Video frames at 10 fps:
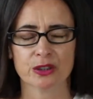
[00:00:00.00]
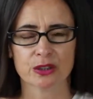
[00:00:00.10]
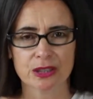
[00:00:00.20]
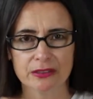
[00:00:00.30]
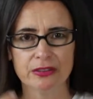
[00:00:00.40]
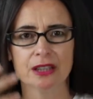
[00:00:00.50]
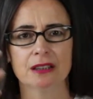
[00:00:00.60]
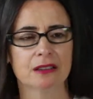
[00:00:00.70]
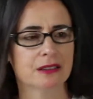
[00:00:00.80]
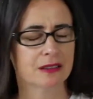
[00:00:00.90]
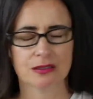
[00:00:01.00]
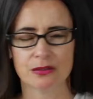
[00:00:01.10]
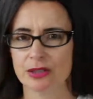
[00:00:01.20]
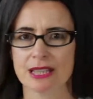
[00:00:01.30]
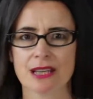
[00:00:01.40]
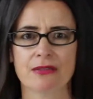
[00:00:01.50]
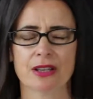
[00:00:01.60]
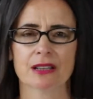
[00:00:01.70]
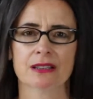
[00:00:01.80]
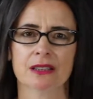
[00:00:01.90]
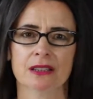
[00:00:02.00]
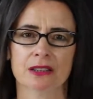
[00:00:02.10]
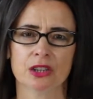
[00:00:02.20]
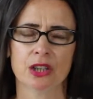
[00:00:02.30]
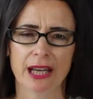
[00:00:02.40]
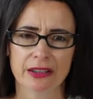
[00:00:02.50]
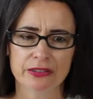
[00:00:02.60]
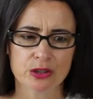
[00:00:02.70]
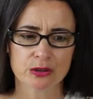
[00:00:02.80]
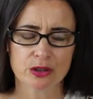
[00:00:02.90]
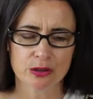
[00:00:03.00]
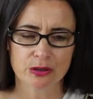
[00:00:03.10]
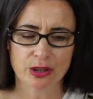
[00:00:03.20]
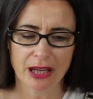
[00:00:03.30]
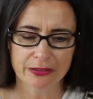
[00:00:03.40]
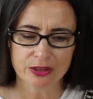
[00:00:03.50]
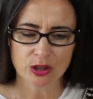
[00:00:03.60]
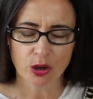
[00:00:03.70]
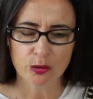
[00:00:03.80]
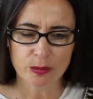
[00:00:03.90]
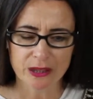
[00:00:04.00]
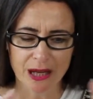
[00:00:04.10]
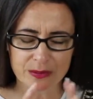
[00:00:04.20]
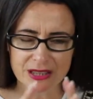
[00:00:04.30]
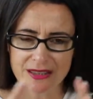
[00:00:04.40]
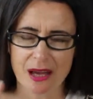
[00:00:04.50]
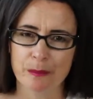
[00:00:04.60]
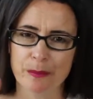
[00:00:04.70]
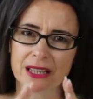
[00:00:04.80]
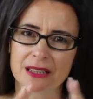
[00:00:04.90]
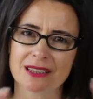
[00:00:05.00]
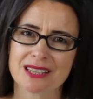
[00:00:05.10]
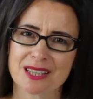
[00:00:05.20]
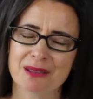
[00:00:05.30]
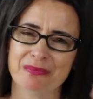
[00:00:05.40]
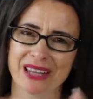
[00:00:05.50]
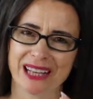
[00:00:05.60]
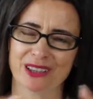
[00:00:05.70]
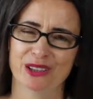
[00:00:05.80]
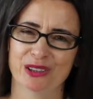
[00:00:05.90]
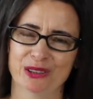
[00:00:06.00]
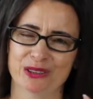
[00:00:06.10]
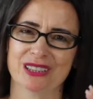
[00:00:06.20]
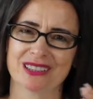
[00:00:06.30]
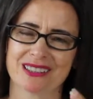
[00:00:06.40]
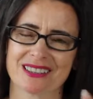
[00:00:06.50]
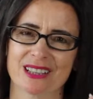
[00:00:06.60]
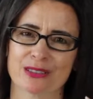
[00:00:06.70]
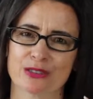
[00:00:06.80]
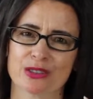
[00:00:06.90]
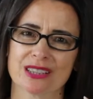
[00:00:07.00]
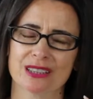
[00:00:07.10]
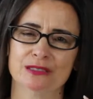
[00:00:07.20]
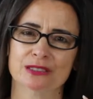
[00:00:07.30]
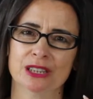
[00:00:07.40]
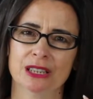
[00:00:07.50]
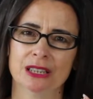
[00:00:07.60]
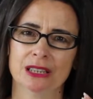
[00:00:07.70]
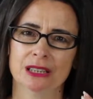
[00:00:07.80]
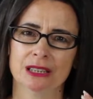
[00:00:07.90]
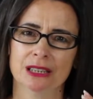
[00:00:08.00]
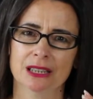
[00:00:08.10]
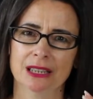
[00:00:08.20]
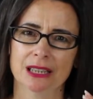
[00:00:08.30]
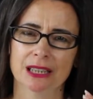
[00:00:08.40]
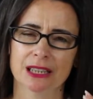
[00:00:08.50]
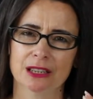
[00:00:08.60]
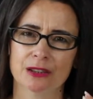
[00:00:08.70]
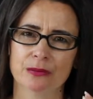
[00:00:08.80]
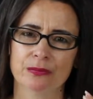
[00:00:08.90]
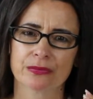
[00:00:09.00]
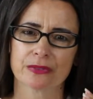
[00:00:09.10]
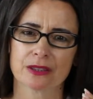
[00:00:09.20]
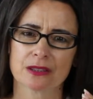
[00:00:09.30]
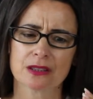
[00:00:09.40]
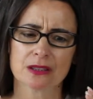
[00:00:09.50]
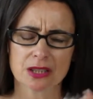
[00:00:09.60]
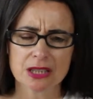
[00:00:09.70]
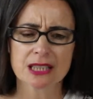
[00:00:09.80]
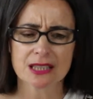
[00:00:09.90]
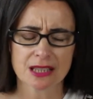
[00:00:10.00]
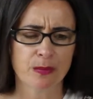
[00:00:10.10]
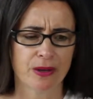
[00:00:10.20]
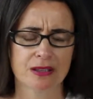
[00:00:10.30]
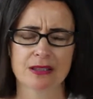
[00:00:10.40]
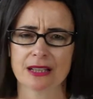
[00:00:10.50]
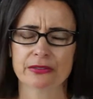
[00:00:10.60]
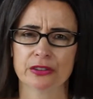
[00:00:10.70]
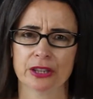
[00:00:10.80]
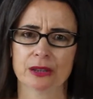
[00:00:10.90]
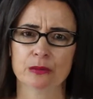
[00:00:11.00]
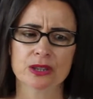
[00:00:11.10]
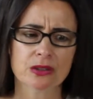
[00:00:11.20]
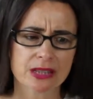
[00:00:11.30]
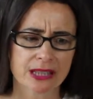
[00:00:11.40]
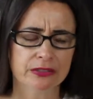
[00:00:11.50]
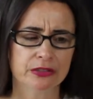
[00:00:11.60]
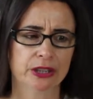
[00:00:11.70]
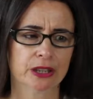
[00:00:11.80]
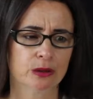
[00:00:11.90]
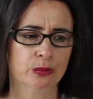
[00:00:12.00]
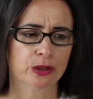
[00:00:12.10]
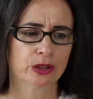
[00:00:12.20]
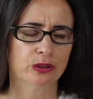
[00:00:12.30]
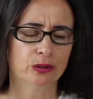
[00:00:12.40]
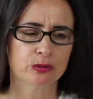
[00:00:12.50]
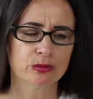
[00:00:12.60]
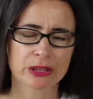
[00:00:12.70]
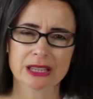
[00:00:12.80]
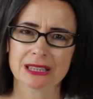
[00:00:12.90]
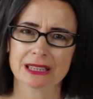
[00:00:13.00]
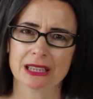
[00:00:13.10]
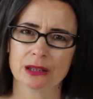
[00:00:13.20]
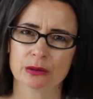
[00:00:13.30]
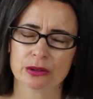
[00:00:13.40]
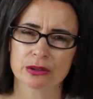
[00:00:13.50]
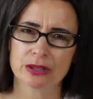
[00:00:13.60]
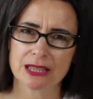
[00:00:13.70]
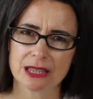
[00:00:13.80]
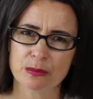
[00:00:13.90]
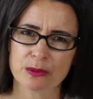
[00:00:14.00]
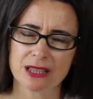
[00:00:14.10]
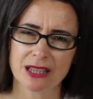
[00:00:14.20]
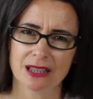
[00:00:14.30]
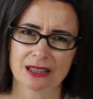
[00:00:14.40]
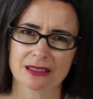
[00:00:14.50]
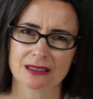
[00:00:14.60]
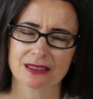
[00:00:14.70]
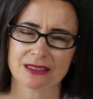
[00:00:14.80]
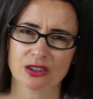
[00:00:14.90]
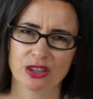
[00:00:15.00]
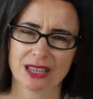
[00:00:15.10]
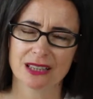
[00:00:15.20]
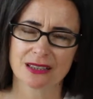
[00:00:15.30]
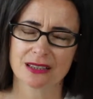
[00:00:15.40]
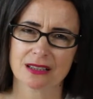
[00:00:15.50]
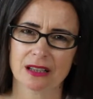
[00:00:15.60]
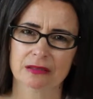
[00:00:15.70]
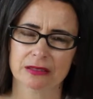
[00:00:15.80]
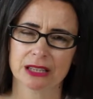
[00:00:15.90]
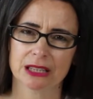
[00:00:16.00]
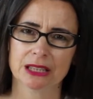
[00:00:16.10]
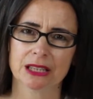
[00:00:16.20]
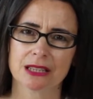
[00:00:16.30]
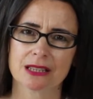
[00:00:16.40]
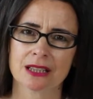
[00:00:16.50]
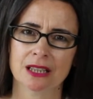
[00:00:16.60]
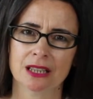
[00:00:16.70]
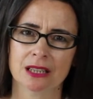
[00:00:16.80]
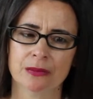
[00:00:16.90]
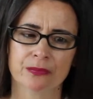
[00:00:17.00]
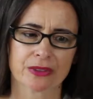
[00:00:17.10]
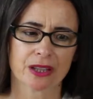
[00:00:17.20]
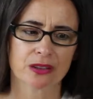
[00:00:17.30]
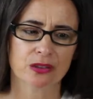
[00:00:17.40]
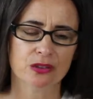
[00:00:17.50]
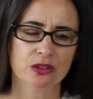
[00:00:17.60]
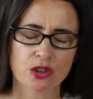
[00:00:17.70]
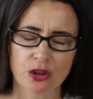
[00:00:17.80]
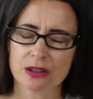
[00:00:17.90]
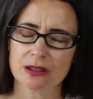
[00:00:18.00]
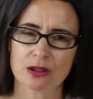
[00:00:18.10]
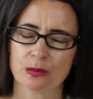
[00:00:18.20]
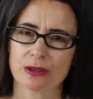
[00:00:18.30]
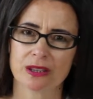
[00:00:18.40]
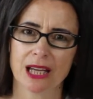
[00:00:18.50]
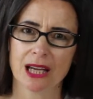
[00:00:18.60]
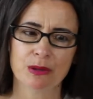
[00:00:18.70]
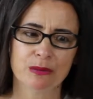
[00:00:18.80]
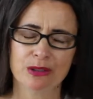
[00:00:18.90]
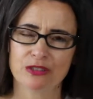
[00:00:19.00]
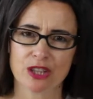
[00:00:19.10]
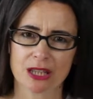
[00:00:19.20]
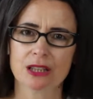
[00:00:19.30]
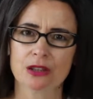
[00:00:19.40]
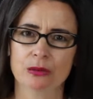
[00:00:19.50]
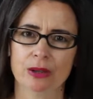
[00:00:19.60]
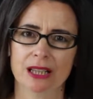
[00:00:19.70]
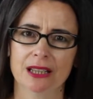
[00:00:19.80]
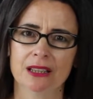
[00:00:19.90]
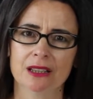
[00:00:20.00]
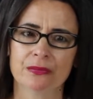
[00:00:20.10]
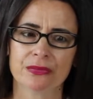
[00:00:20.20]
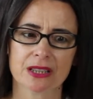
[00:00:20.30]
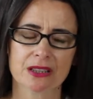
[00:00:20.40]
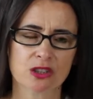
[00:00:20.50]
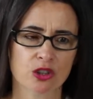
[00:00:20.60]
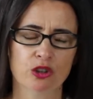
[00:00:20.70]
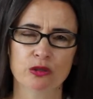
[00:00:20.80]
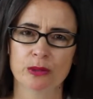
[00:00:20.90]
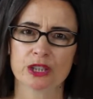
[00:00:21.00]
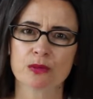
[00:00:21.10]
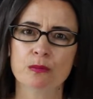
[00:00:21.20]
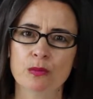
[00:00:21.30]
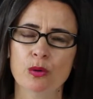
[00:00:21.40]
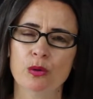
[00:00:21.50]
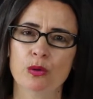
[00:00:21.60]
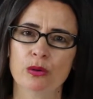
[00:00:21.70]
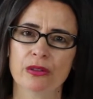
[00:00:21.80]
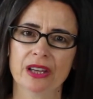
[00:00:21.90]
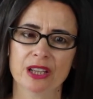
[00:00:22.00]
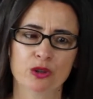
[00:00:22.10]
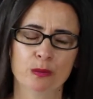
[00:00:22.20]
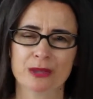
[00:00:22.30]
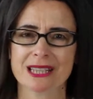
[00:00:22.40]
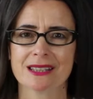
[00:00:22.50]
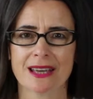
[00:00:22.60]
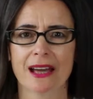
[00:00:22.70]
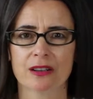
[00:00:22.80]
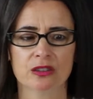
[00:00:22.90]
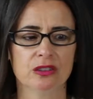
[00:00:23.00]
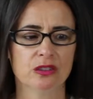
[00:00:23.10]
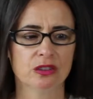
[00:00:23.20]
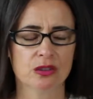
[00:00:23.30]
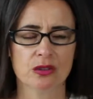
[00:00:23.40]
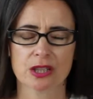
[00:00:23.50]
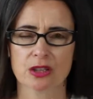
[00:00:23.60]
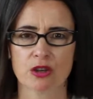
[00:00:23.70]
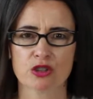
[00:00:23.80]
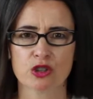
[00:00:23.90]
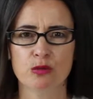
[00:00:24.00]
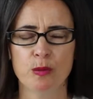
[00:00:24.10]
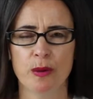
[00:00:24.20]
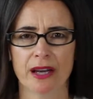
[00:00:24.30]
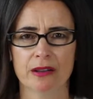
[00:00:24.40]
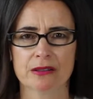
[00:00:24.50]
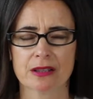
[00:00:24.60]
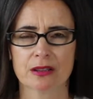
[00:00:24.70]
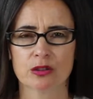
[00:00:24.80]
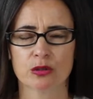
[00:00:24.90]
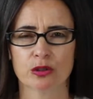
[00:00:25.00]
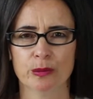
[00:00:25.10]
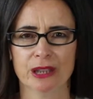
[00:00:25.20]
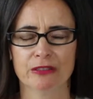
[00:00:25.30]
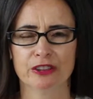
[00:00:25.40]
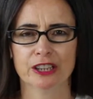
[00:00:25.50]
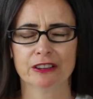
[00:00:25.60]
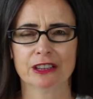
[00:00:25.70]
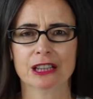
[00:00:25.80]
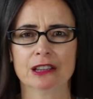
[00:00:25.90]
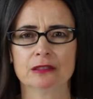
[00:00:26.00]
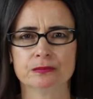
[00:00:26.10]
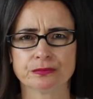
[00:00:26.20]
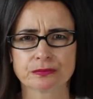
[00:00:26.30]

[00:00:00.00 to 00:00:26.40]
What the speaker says: You're giving and you're receiving. You have to open up to that mechanism, that code inside of yourself, to step out of suffering. And when you're suffering, when you're not really getting what your deepest heart, your heart's desire really is, you're not at the top of your game. Even if you think you are, there's so much more that you're missing out on. You're not using those superpowers that I talk about every now and again.